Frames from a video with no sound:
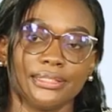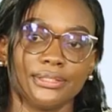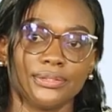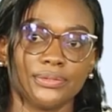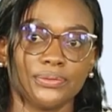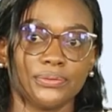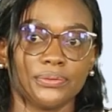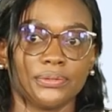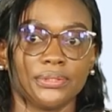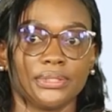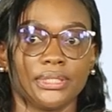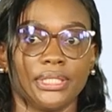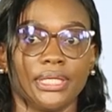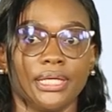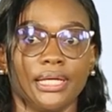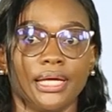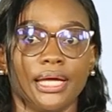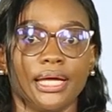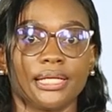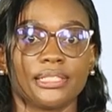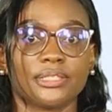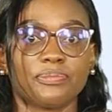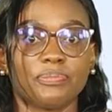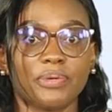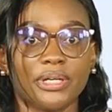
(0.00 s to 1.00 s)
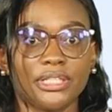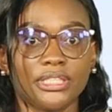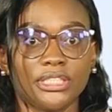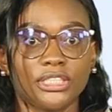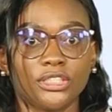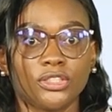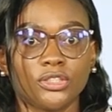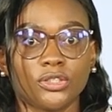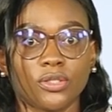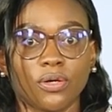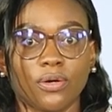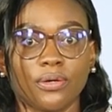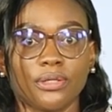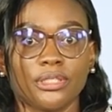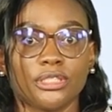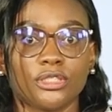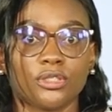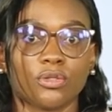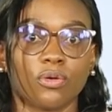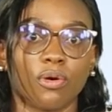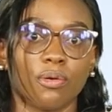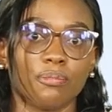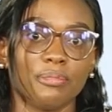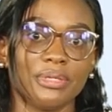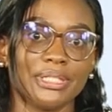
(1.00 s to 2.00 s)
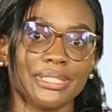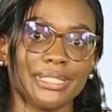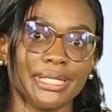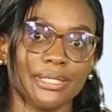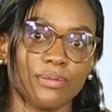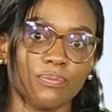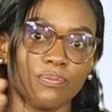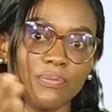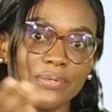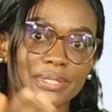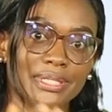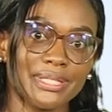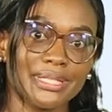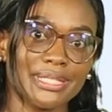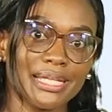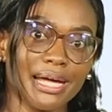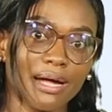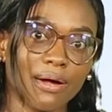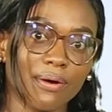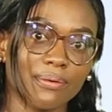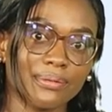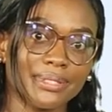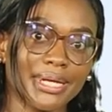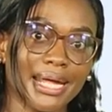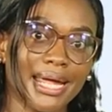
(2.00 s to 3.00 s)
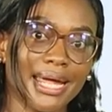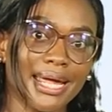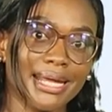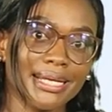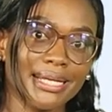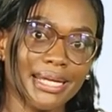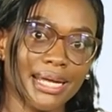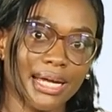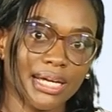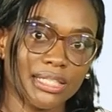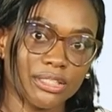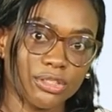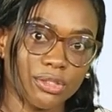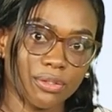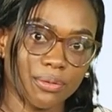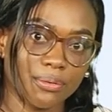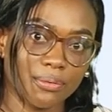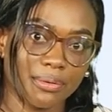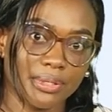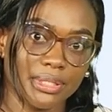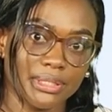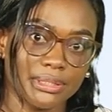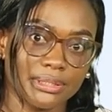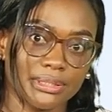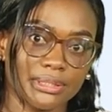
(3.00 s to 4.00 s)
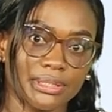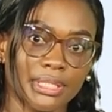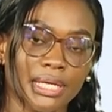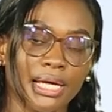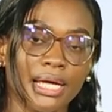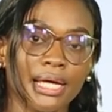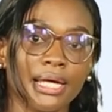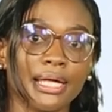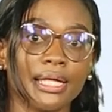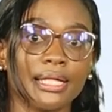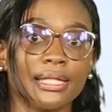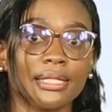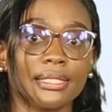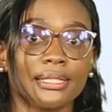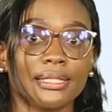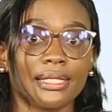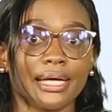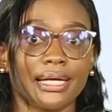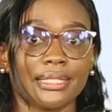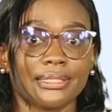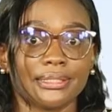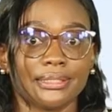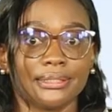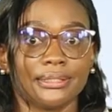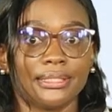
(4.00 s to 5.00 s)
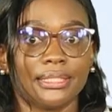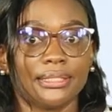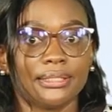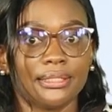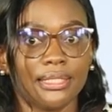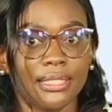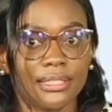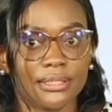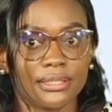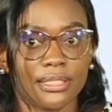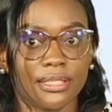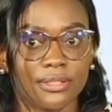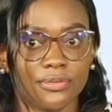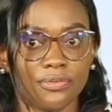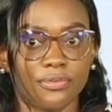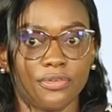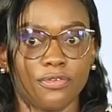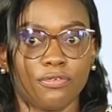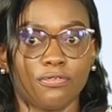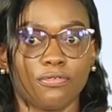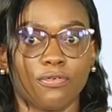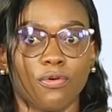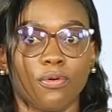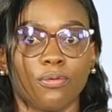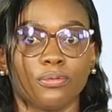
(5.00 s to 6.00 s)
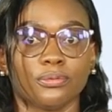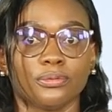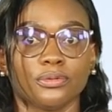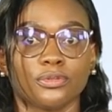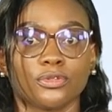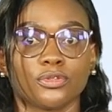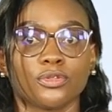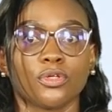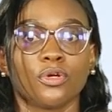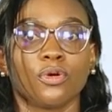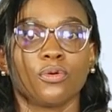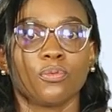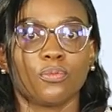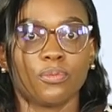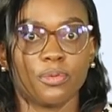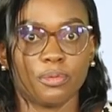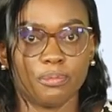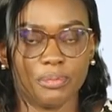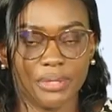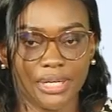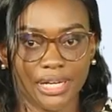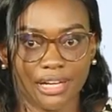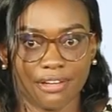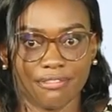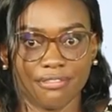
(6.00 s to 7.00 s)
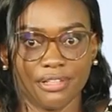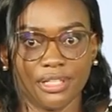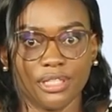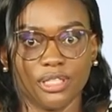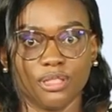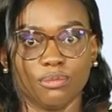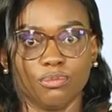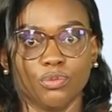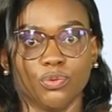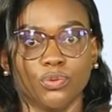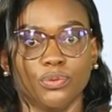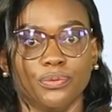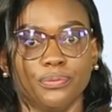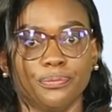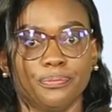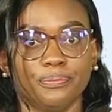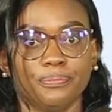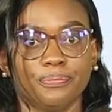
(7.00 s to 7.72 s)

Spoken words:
is to say, expenditure is committed without any assurance that the necessary funds will be available.